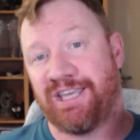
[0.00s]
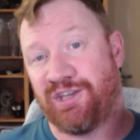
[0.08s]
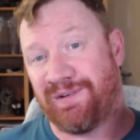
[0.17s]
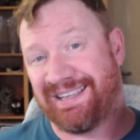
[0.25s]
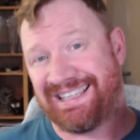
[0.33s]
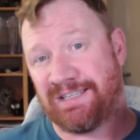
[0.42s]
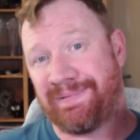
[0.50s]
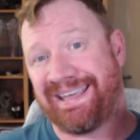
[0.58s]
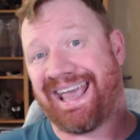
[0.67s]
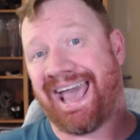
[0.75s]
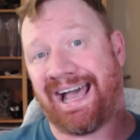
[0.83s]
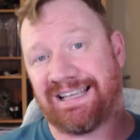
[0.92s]
you can still be
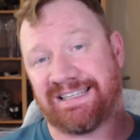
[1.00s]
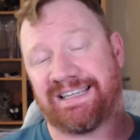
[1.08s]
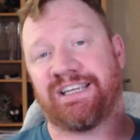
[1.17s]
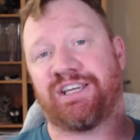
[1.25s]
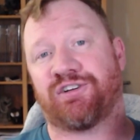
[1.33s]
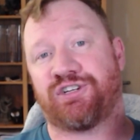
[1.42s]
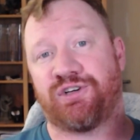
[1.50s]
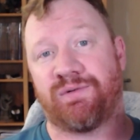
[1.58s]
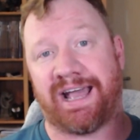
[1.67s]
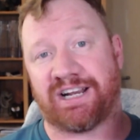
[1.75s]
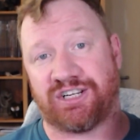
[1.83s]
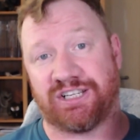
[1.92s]
casting your 2
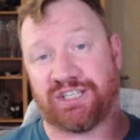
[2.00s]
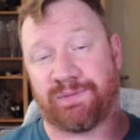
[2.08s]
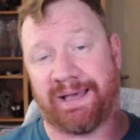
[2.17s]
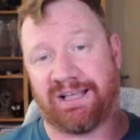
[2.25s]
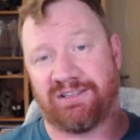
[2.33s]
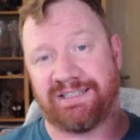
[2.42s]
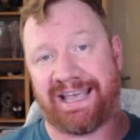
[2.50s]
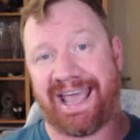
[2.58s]
action spells,